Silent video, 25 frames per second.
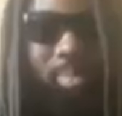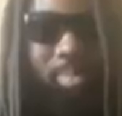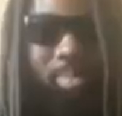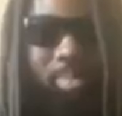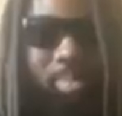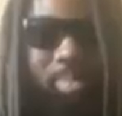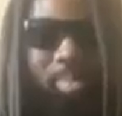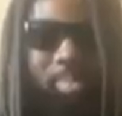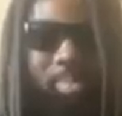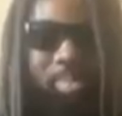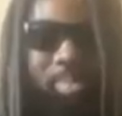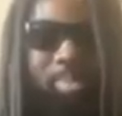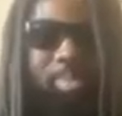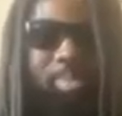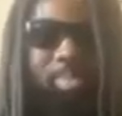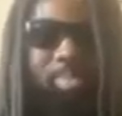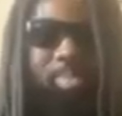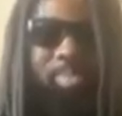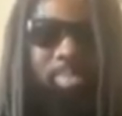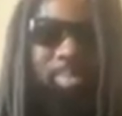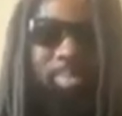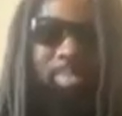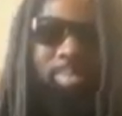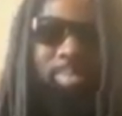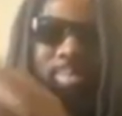
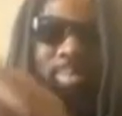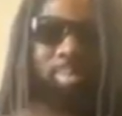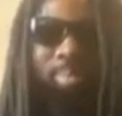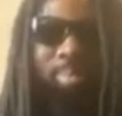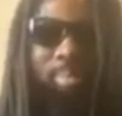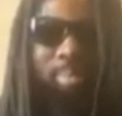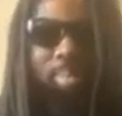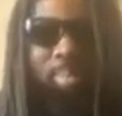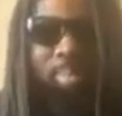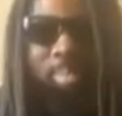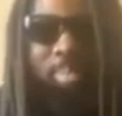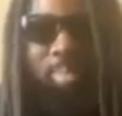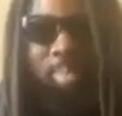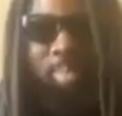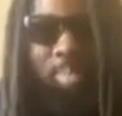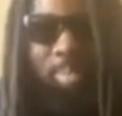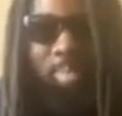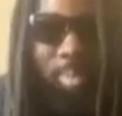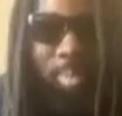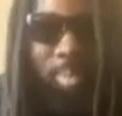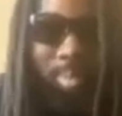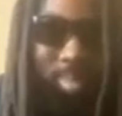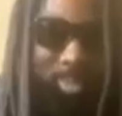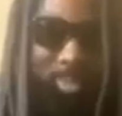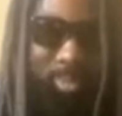
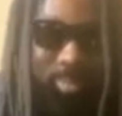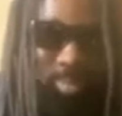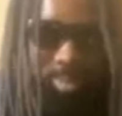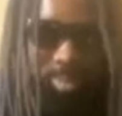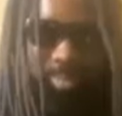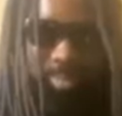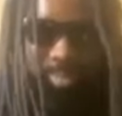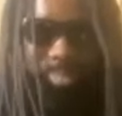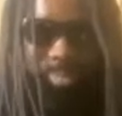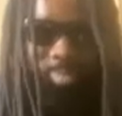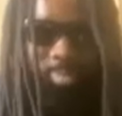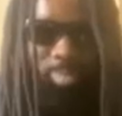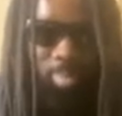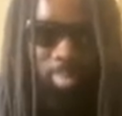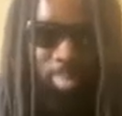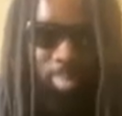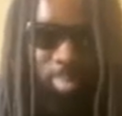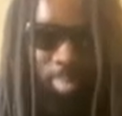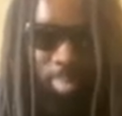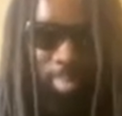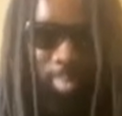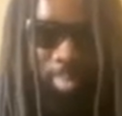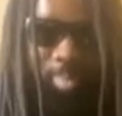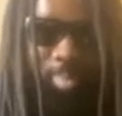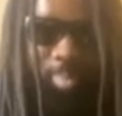
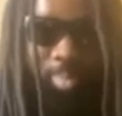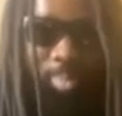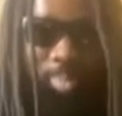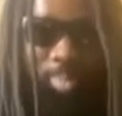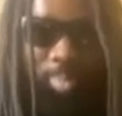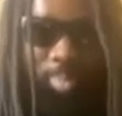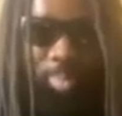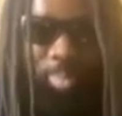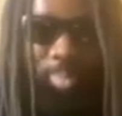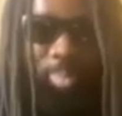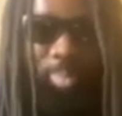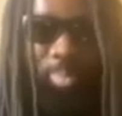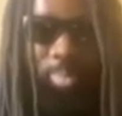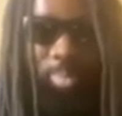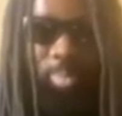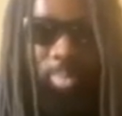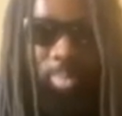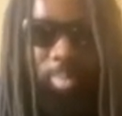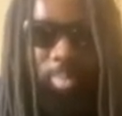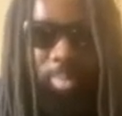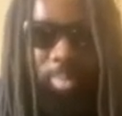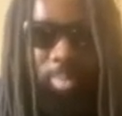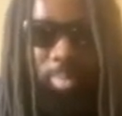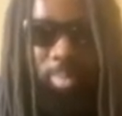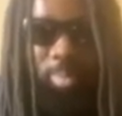
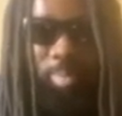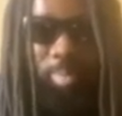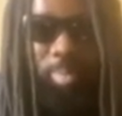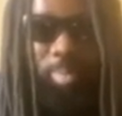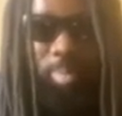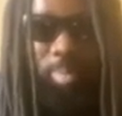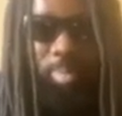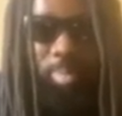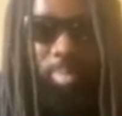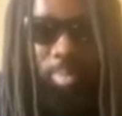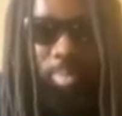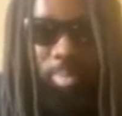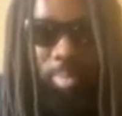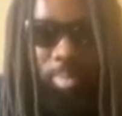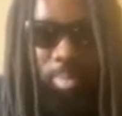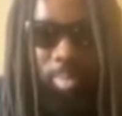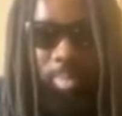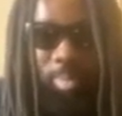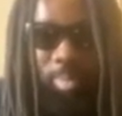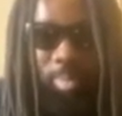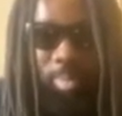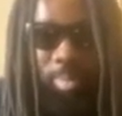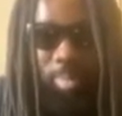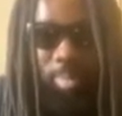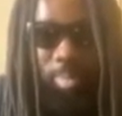
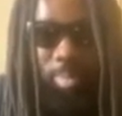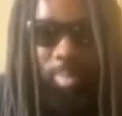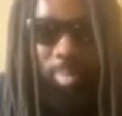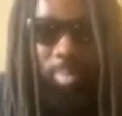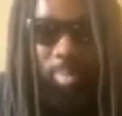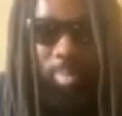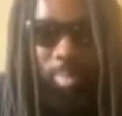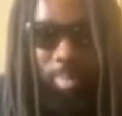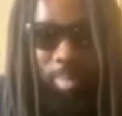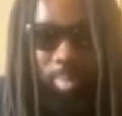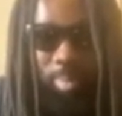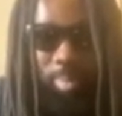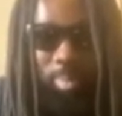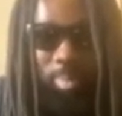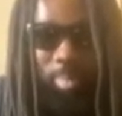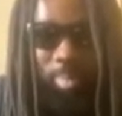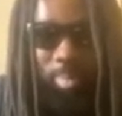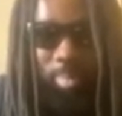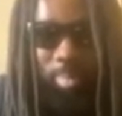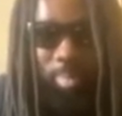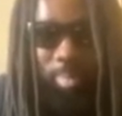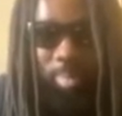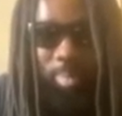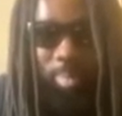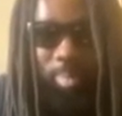
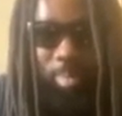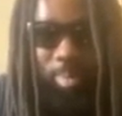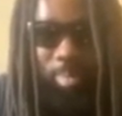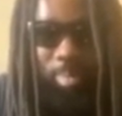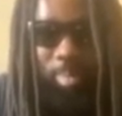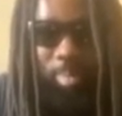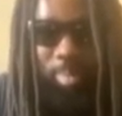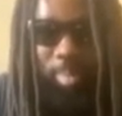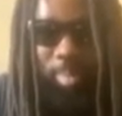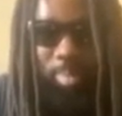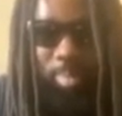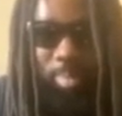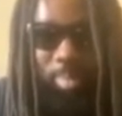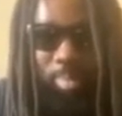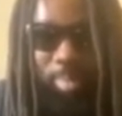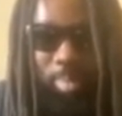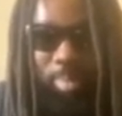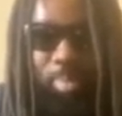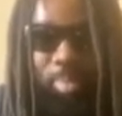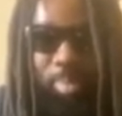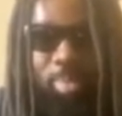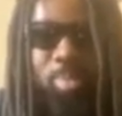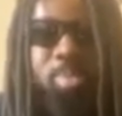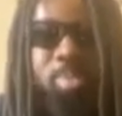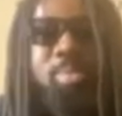
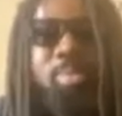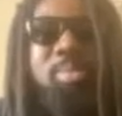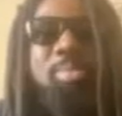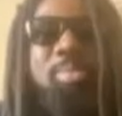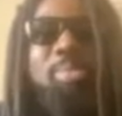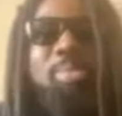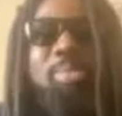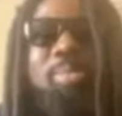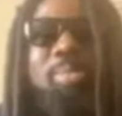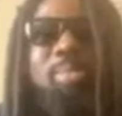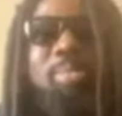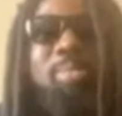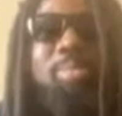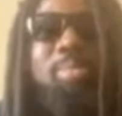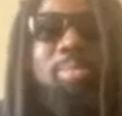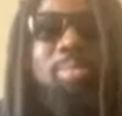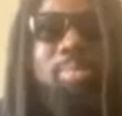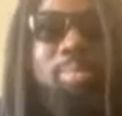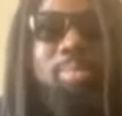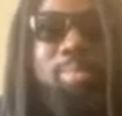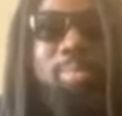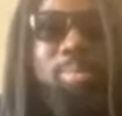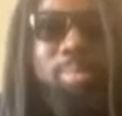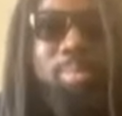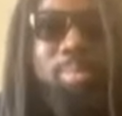(not speaking)